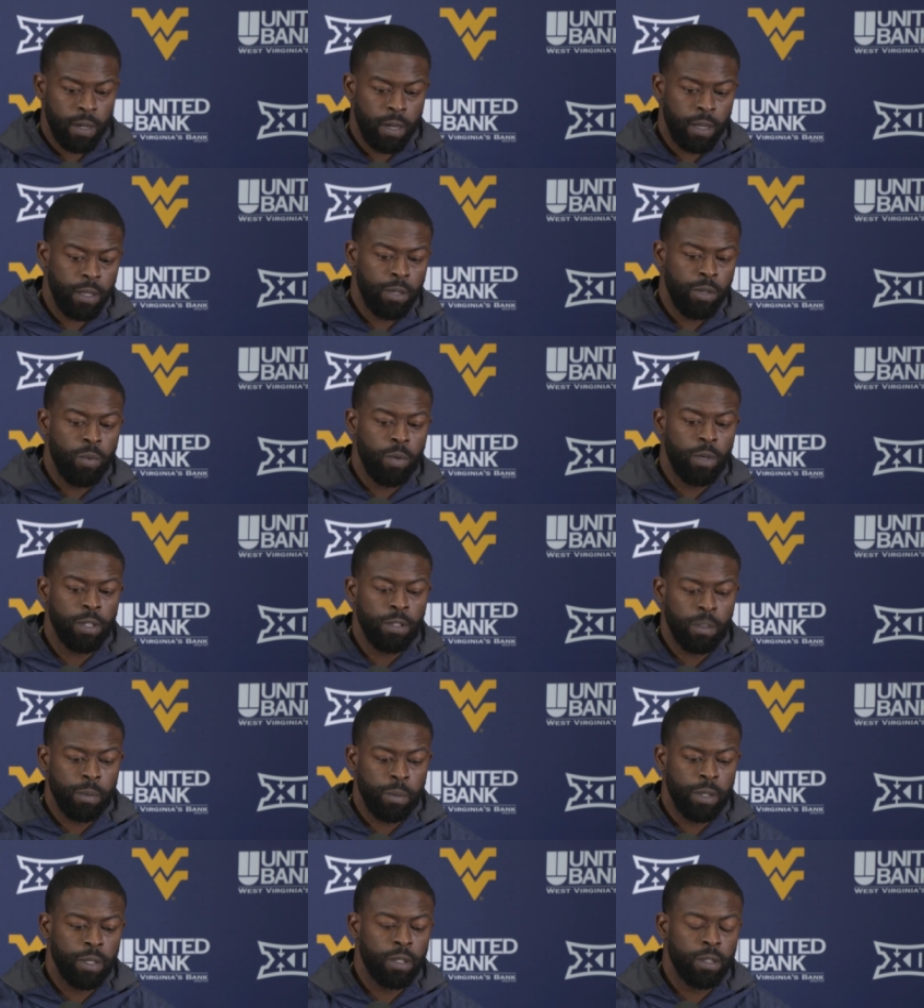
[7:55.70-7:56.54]
you want it
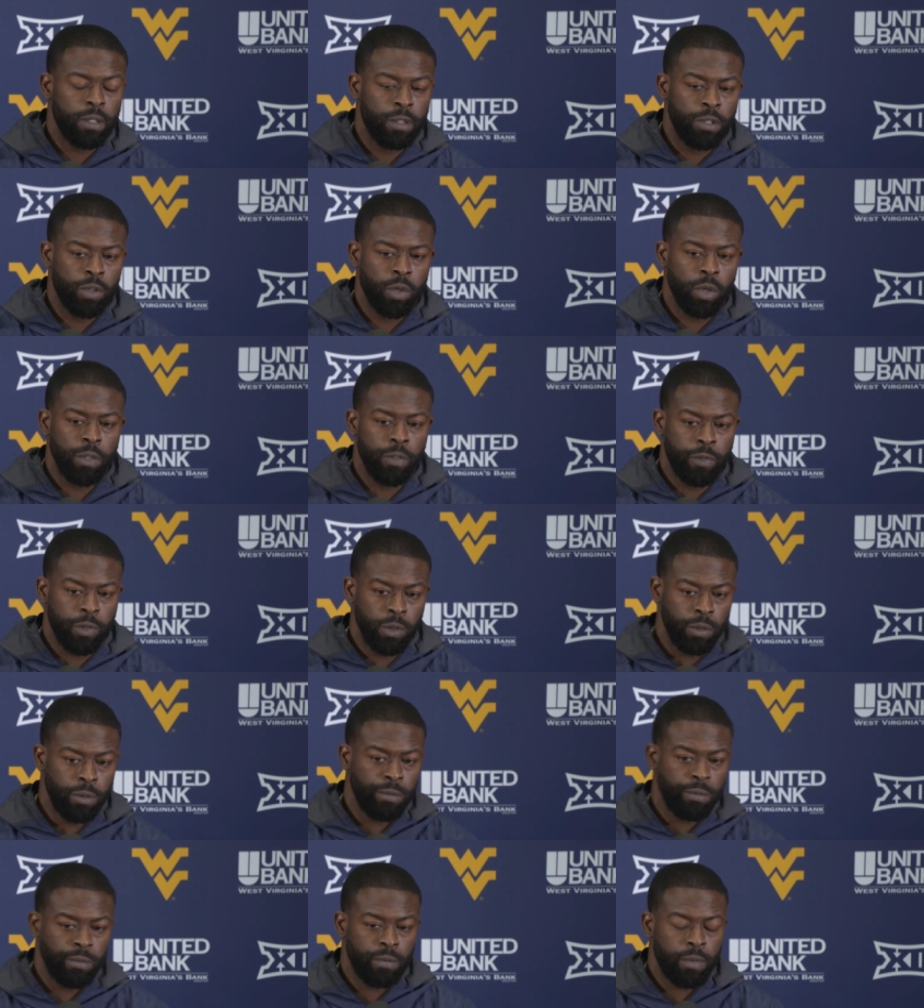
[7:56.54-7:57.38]
to be a
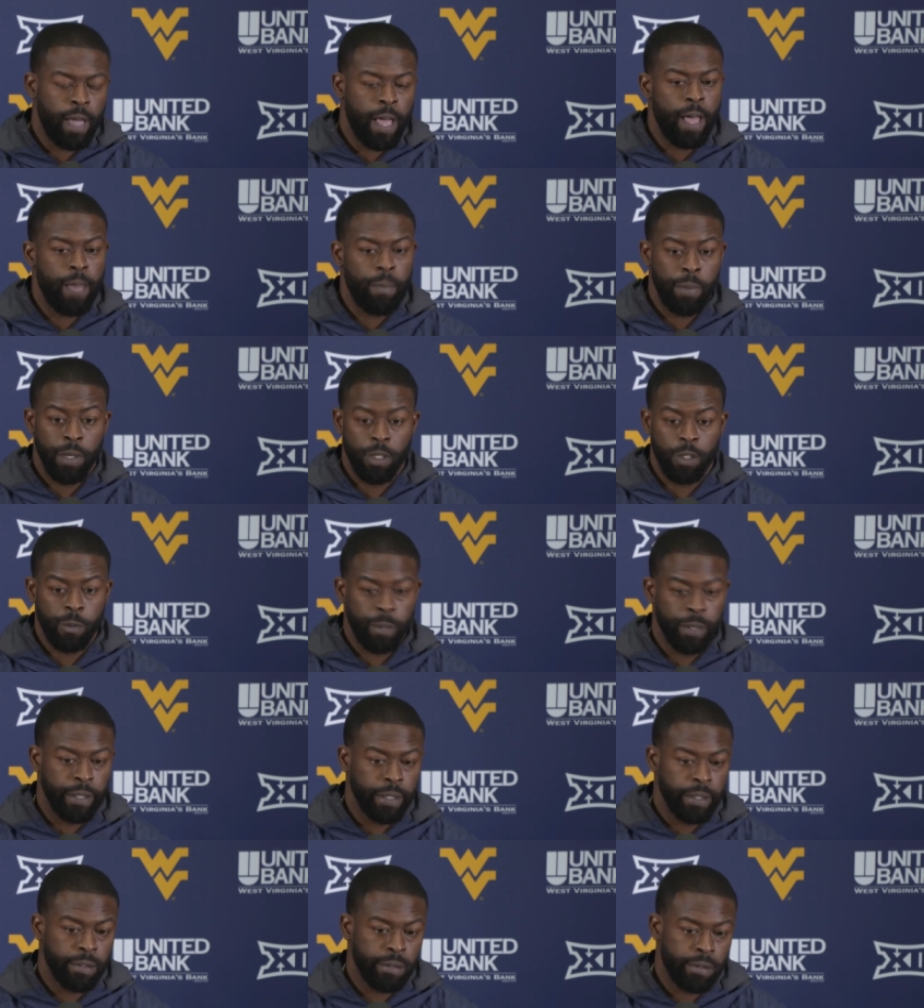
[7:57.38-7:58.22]
joyful, happy
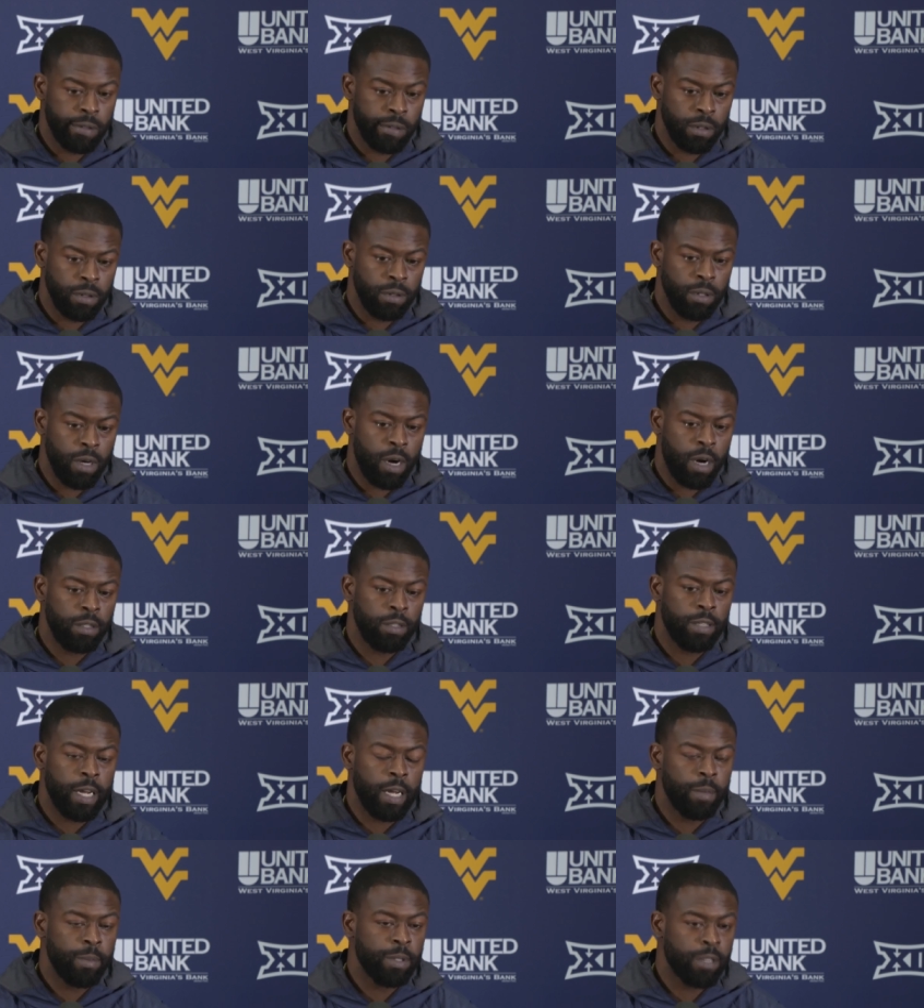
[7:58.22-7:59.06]
experience. Our
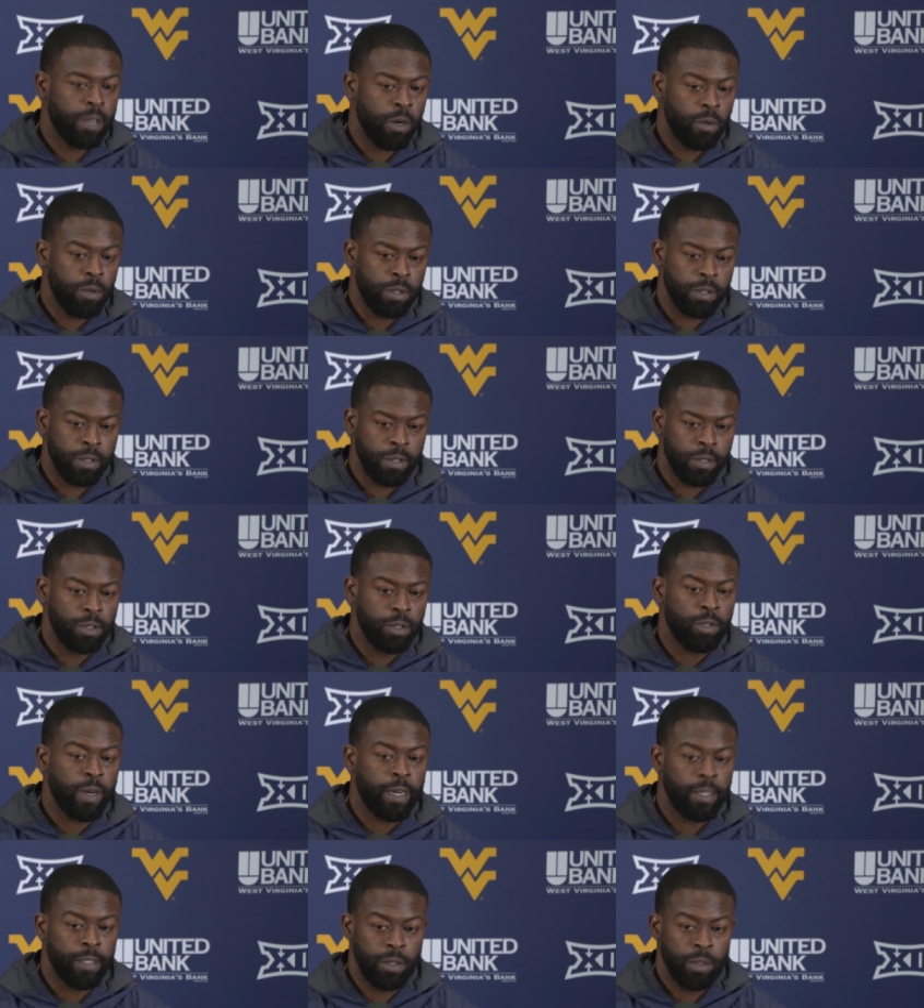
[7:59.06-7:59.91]
job as coaches is to
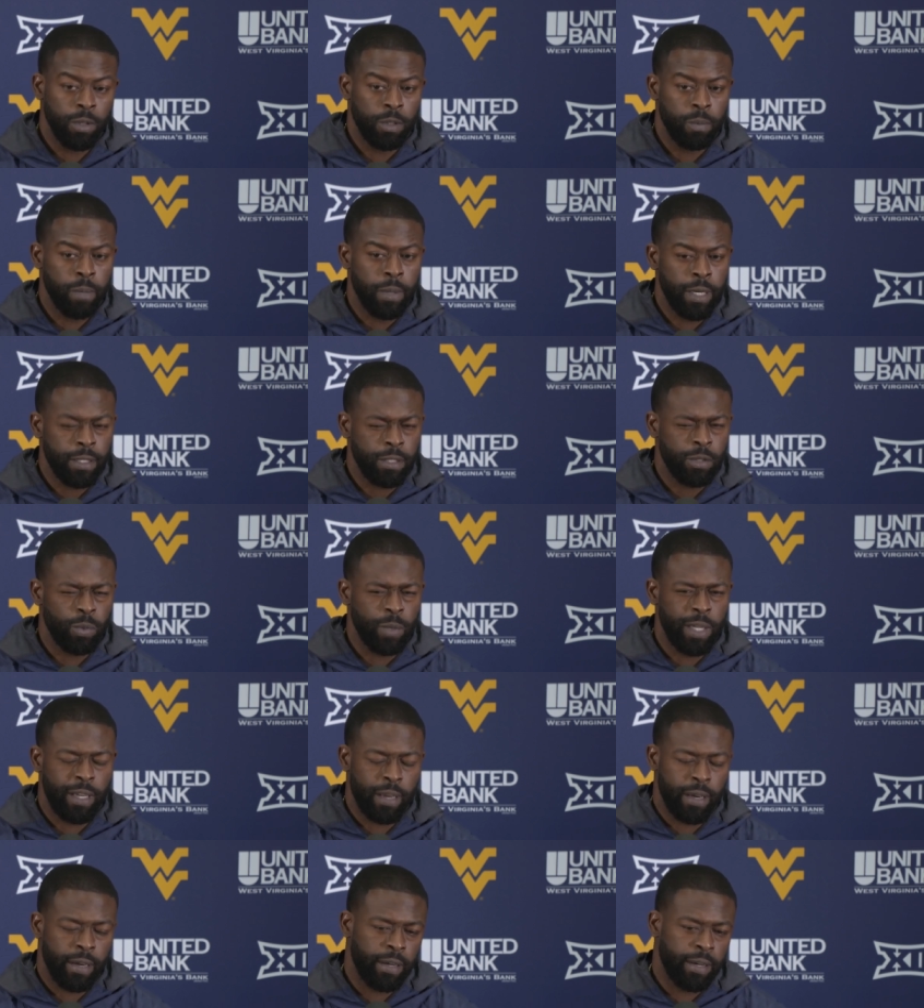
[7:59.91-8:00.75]
try to do as much as
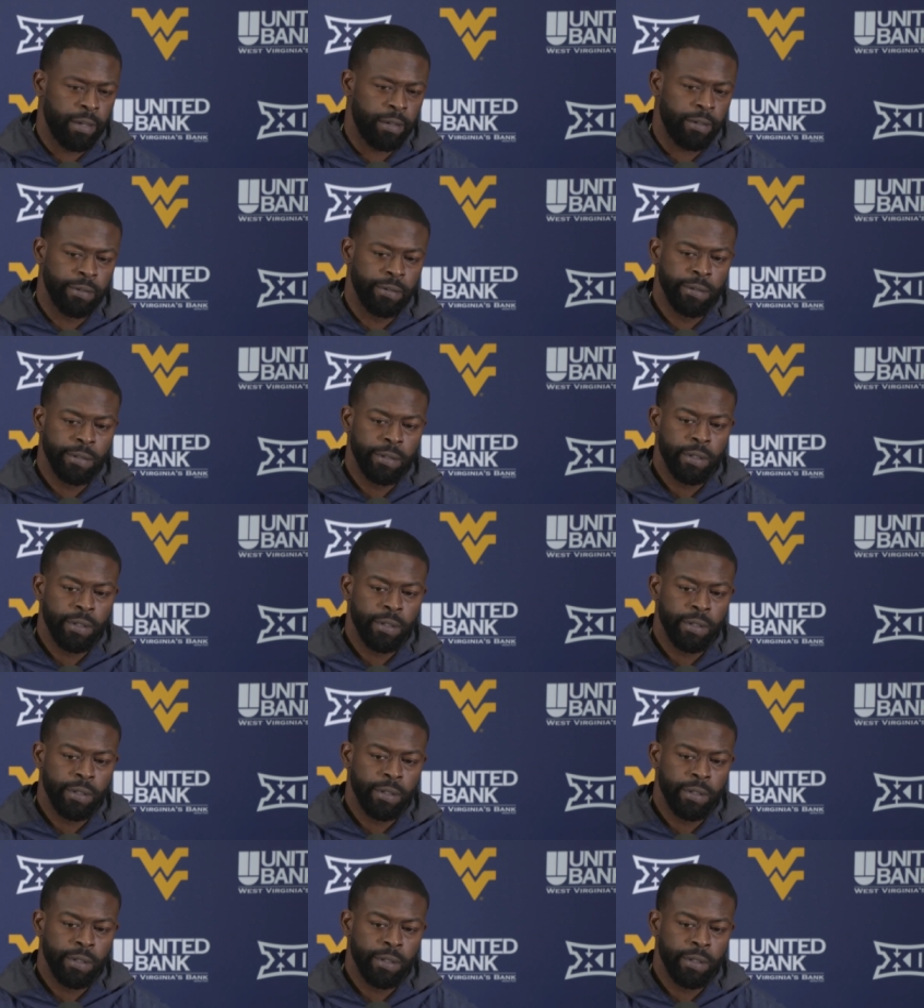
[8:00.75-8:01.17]
we can